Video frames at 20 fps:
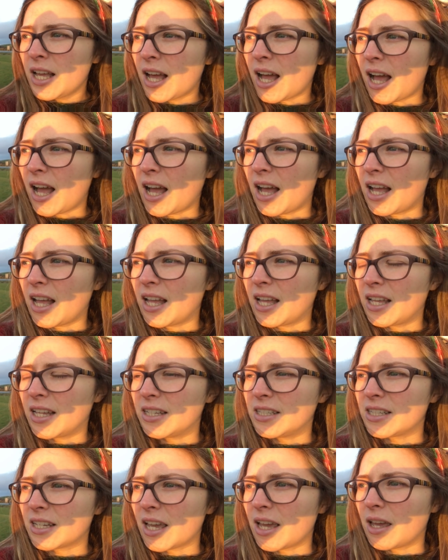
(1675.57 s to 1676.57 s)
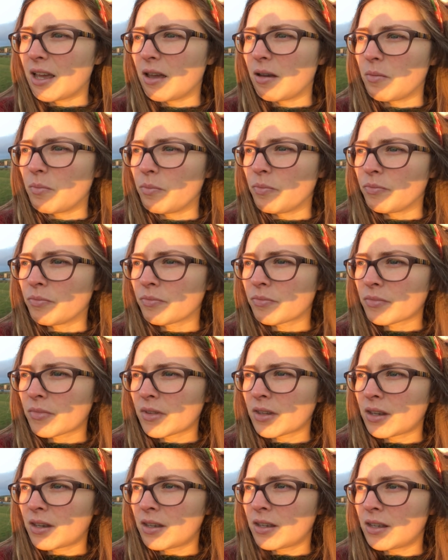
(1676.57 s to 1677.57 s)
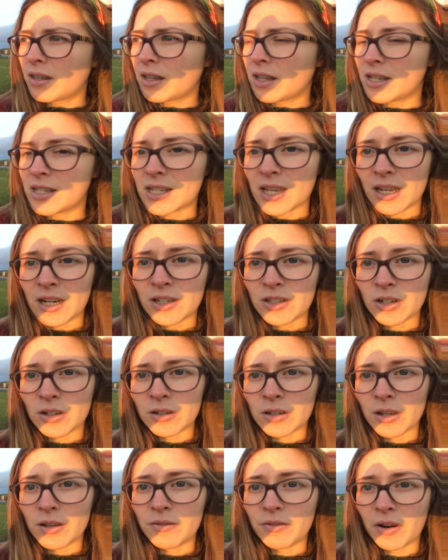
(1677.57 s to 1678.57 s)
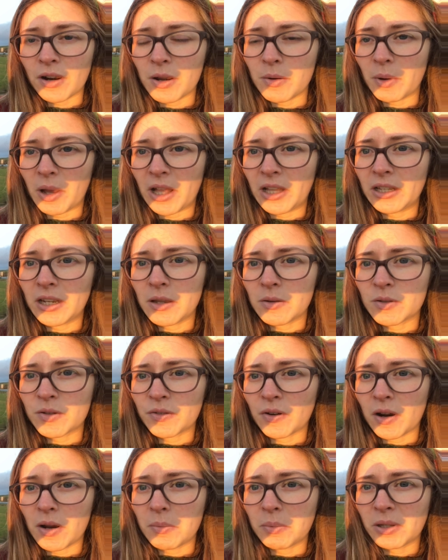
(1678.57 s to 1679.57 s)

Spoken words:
and he said it turned out very well and he was very